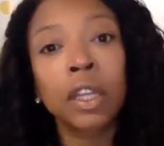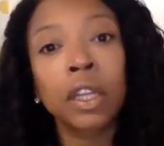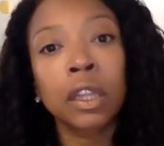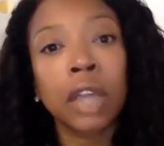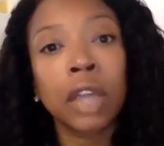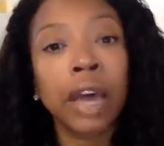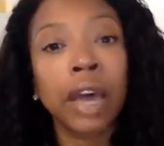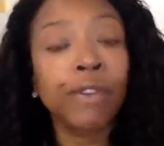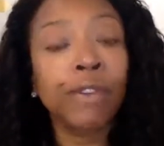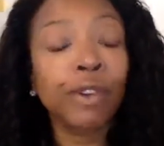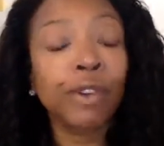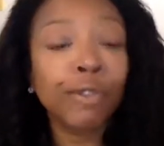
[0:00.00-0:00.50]

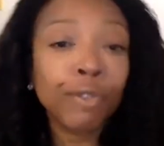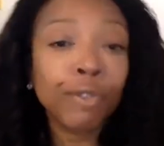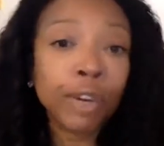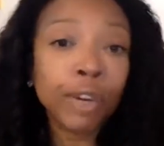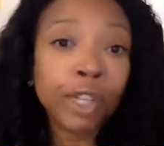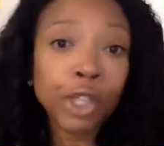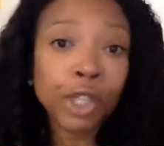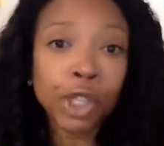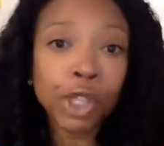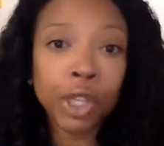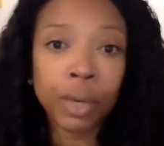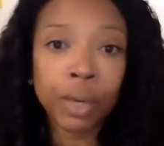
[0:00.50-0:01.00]
love or
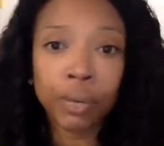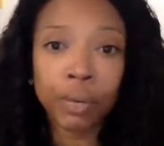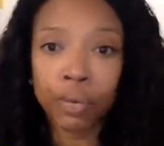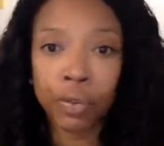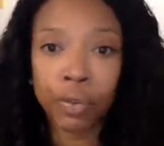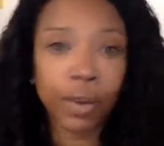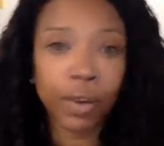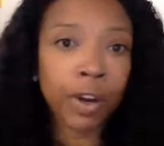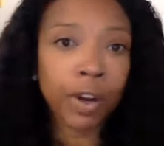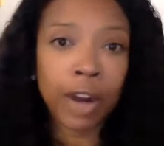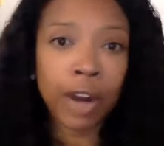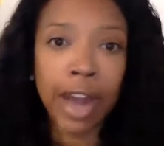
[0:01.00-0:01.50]
friendship
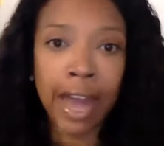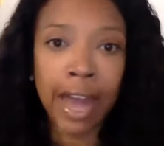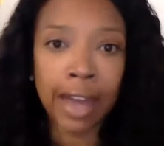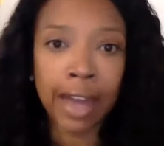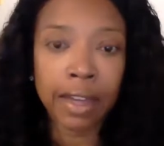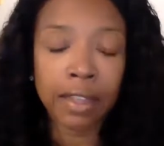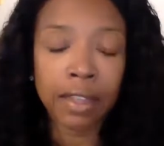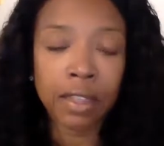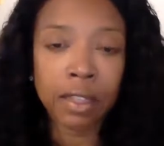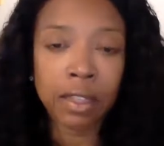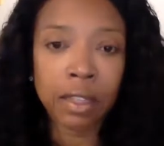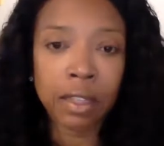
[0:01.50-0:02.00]
for your
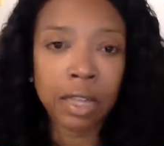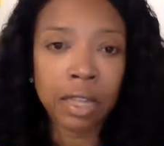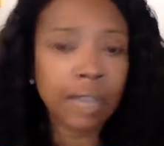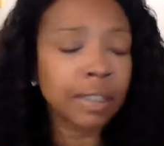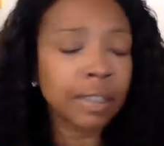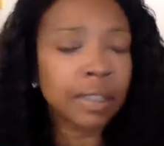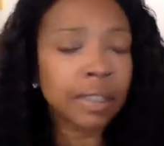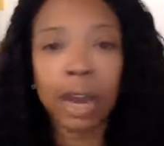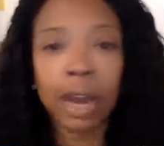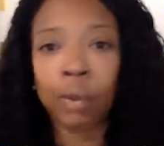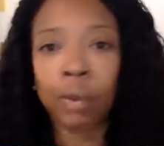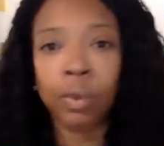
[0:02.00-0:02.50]
ex.
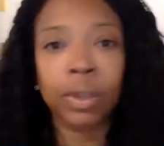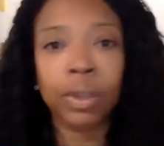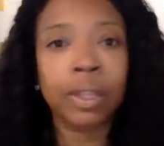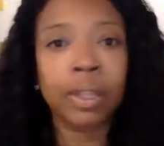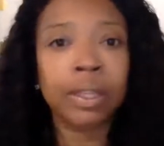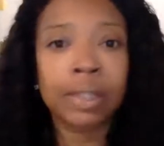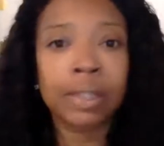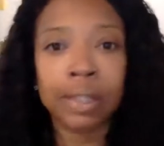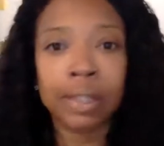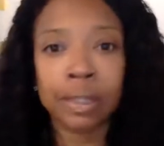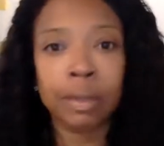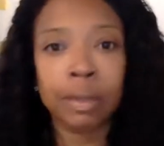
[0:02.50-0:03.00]
That's not what
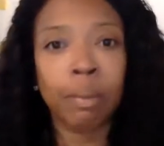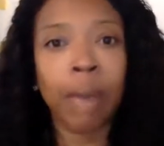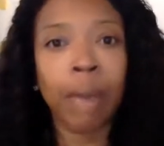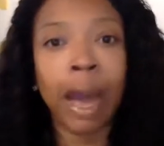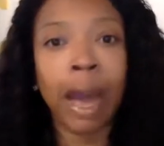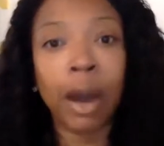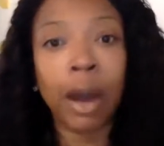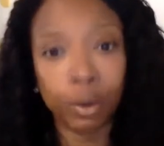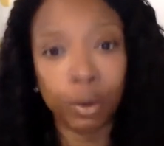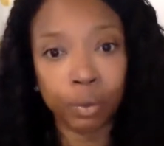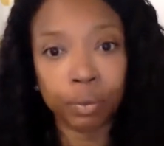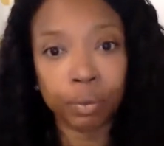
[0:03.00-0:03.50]
this is
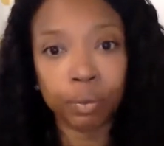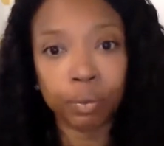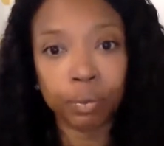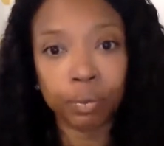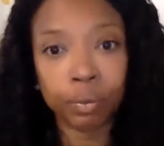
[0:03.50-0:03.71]
about.